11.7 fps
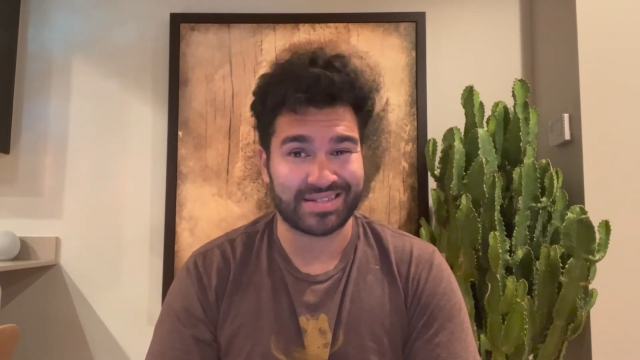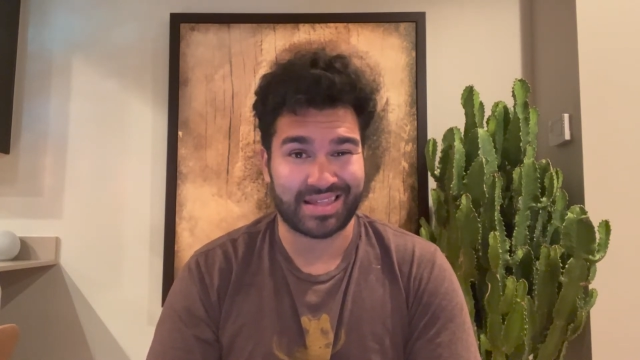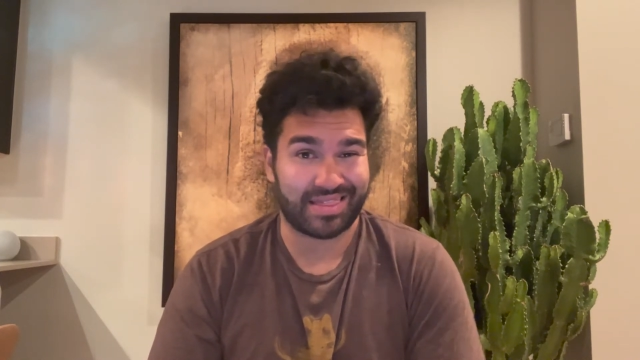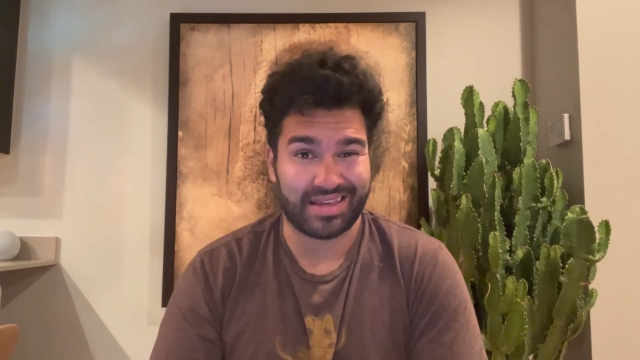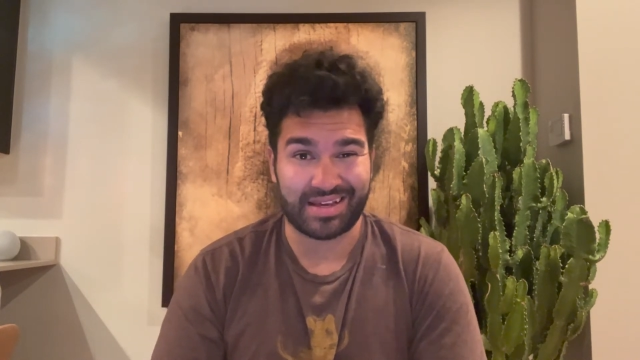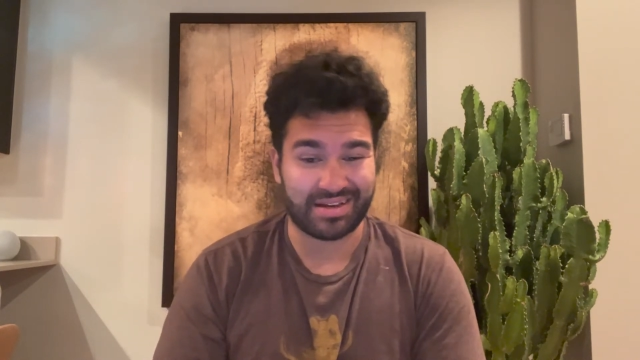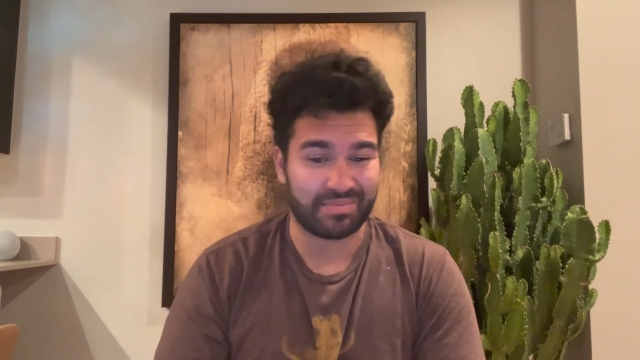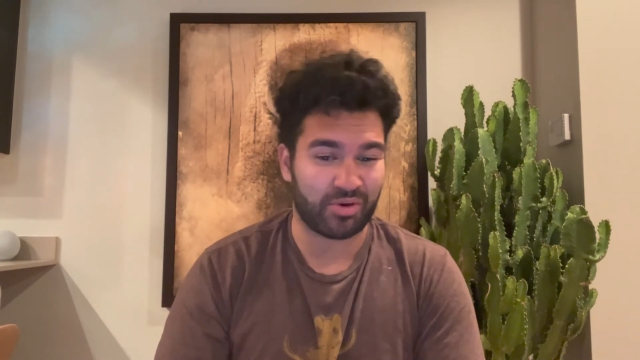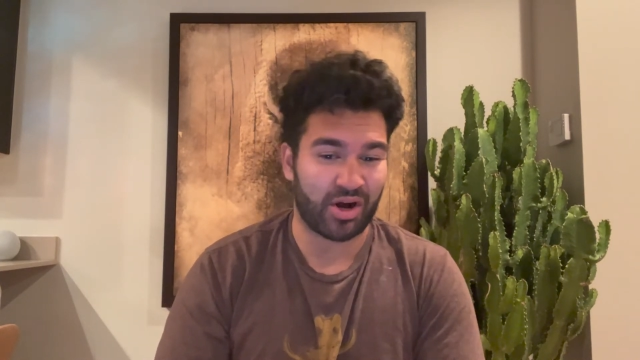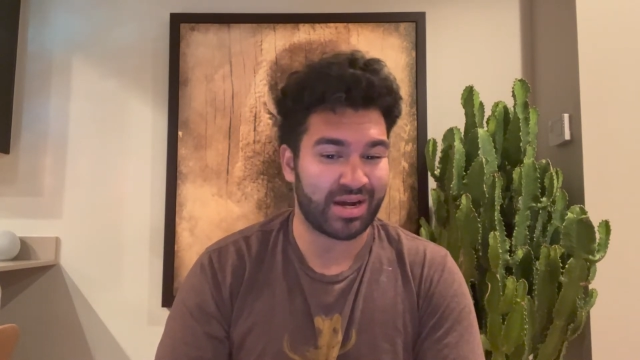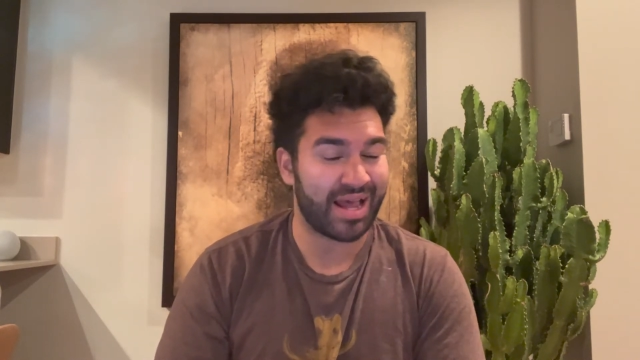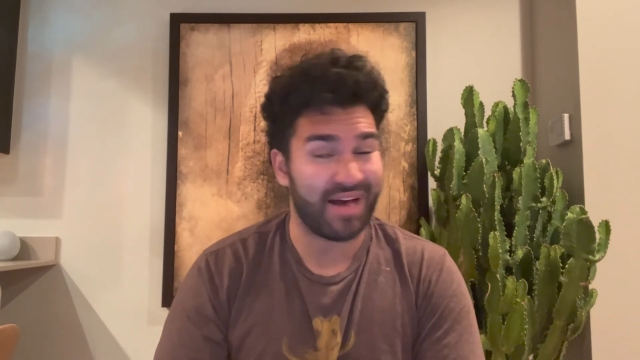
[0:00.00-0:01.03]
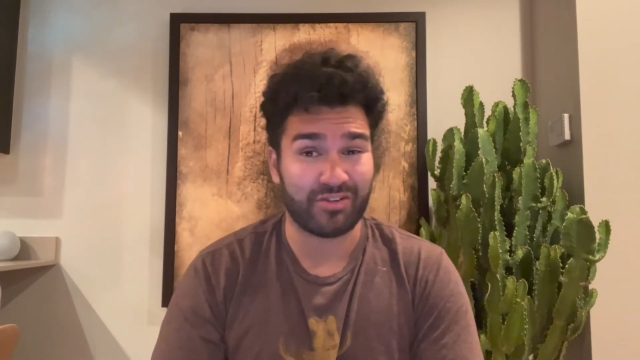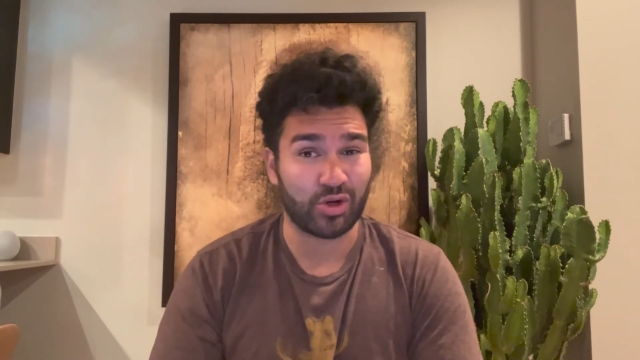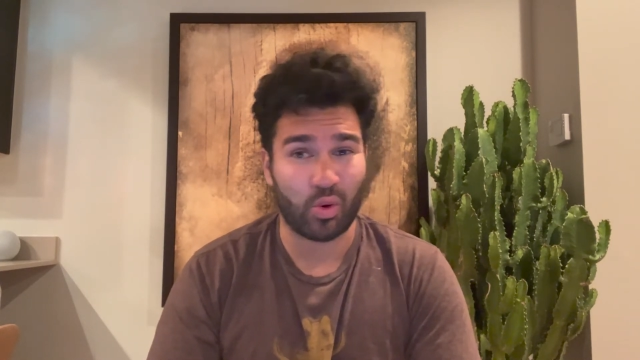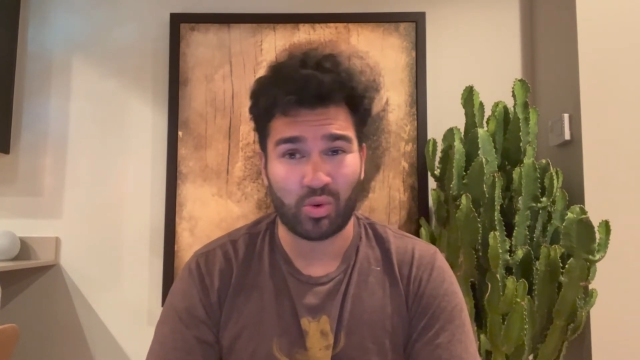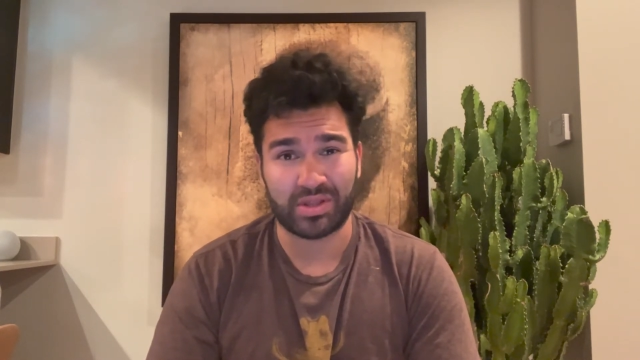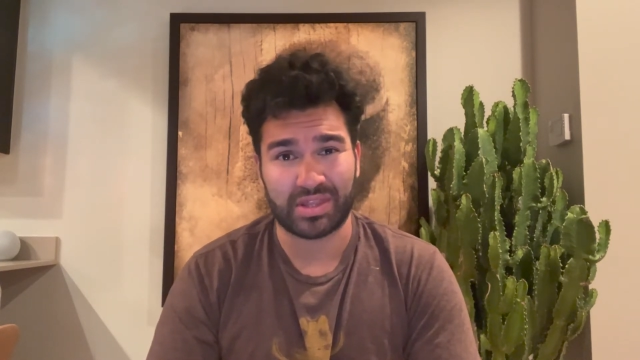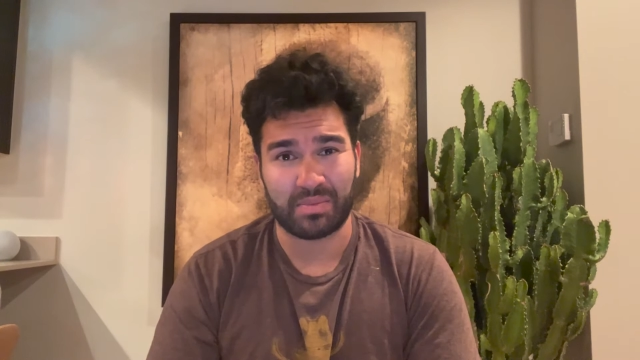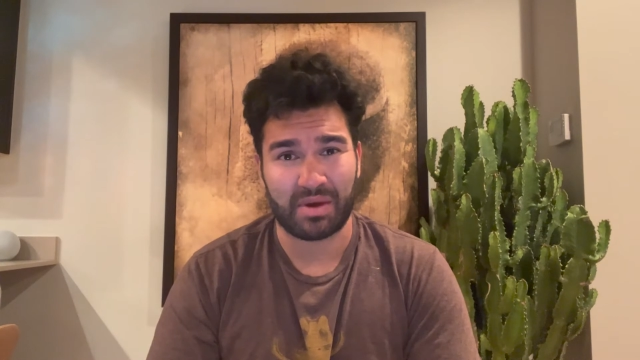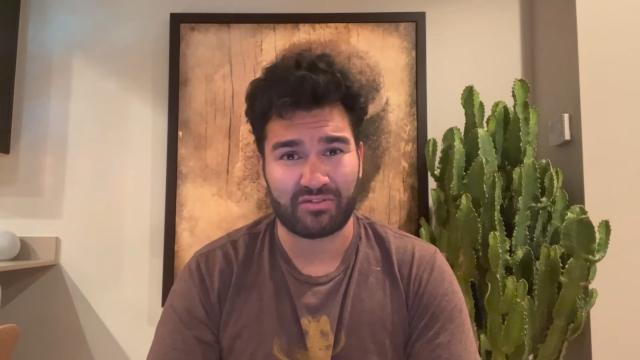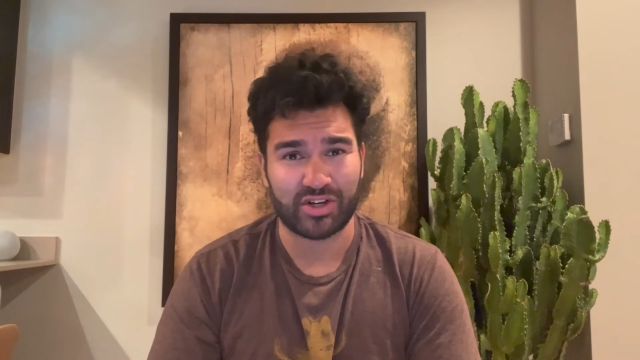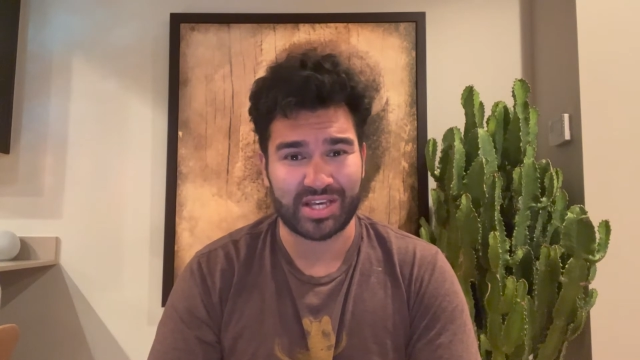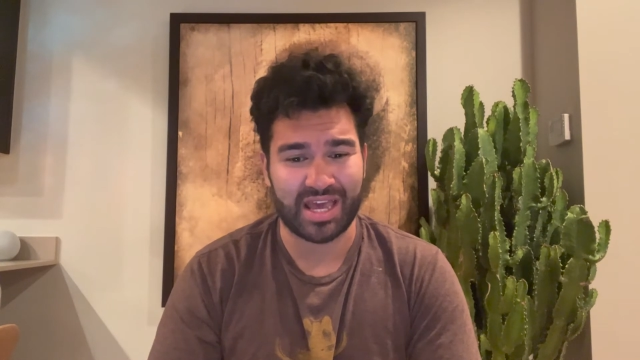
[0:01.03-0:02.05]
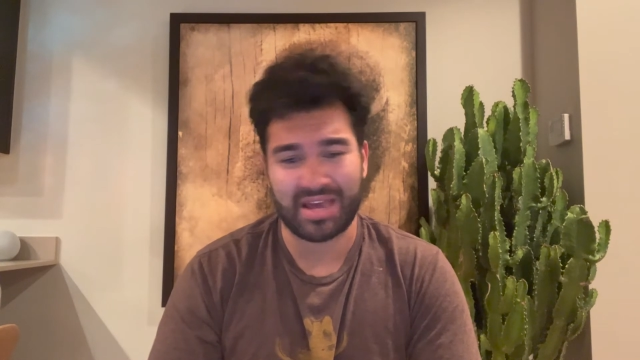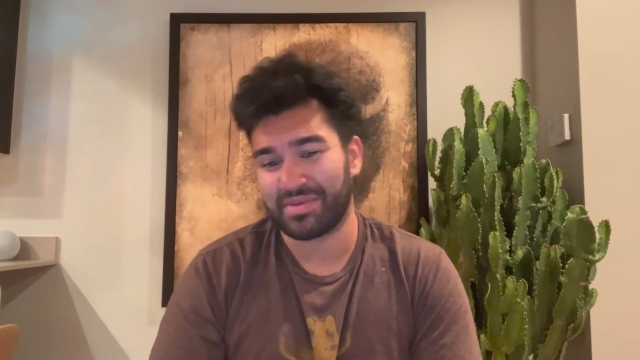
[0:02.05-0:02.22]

I think Brighton have a goal in them every game,